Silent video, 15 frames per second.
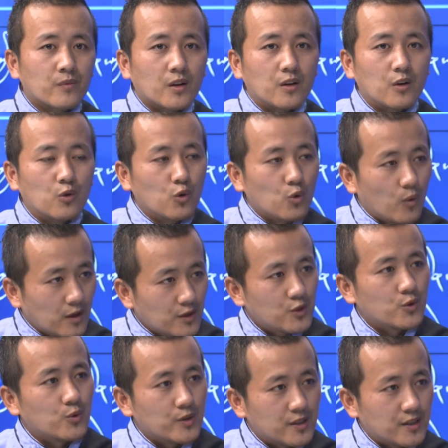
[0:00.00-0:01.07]
who wants
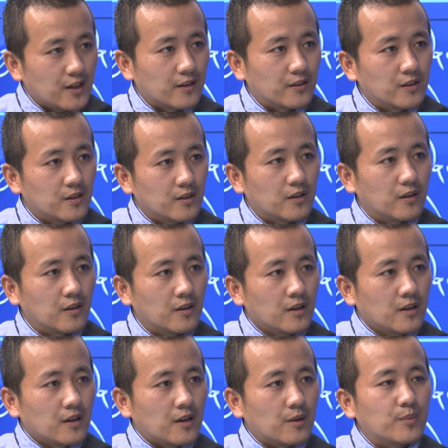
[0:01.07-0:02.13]
to start
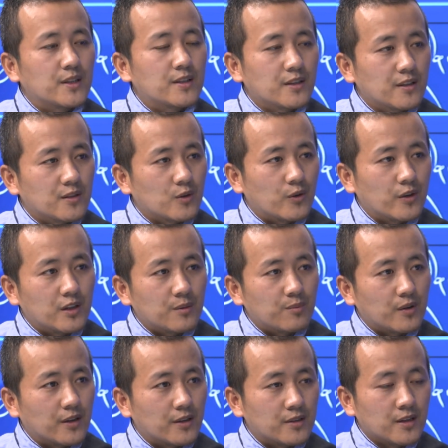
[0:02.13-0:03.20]
a business or
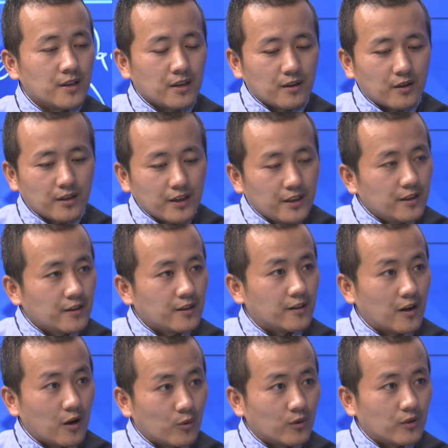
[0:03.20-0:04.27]
enterprise in and
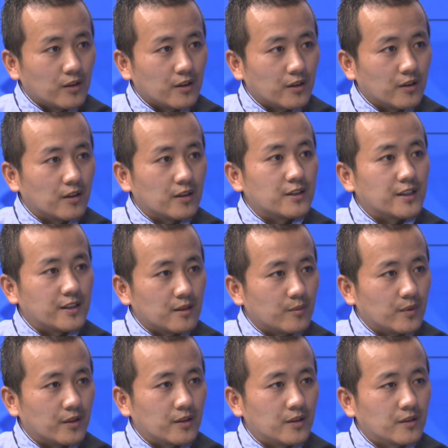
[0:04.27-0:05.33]
around the
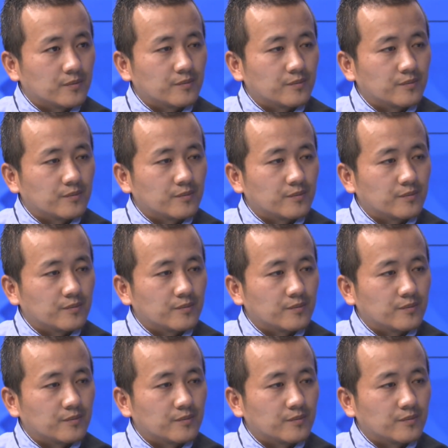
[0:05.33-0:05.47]
settlement.